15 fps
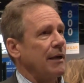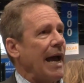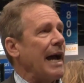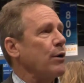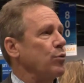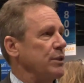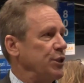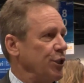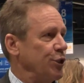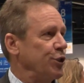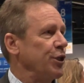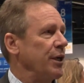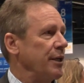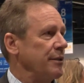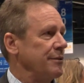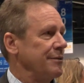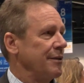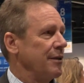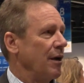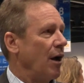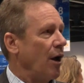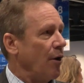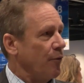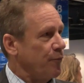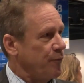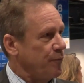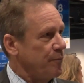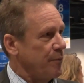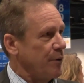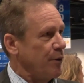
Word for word: acquisition of